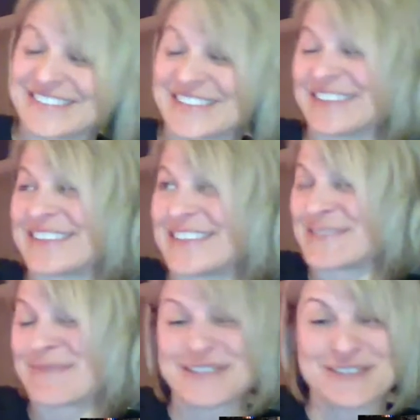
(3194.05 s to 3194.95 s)
He's been
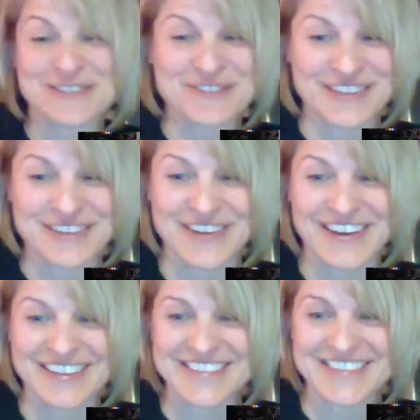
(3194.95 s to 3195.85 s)
doing really well,
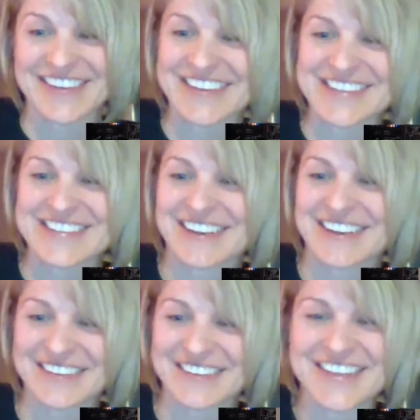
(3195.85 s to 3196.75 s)
so he's all
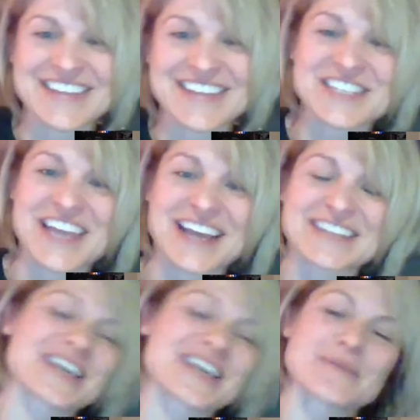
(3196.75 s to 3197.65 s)
jacked
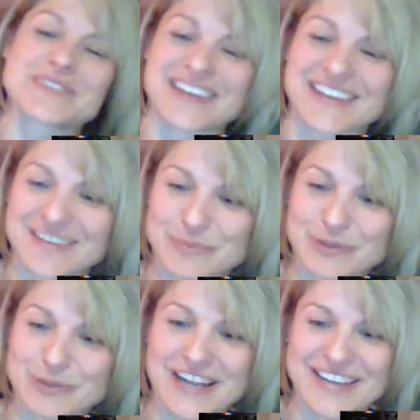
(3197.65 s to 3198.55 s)
up to put on
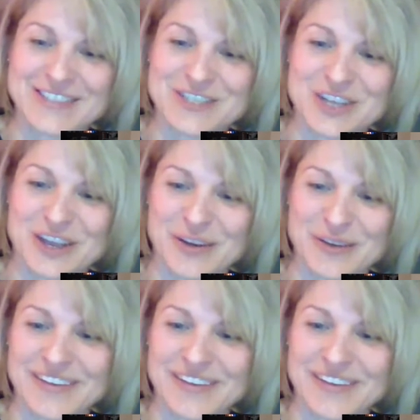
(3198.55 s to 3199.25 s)
his show.